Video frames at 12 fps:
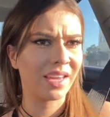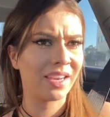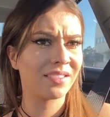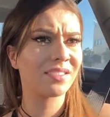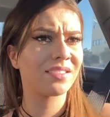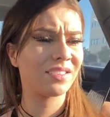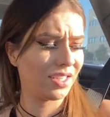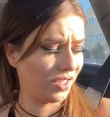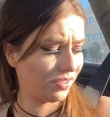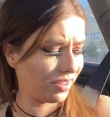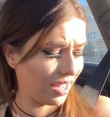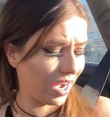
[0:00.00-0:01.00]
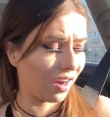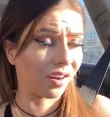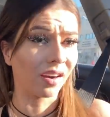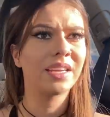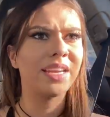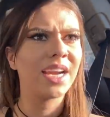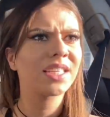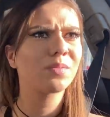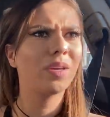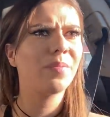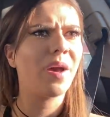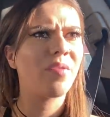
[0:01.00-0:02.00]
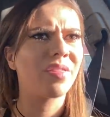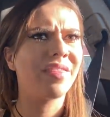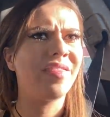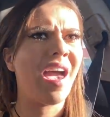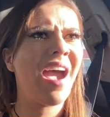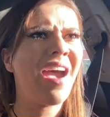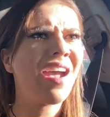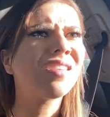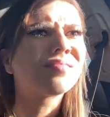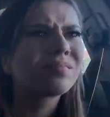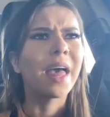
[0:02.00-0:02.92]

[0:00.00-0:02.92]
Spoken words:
and it's still there. He asked me about that.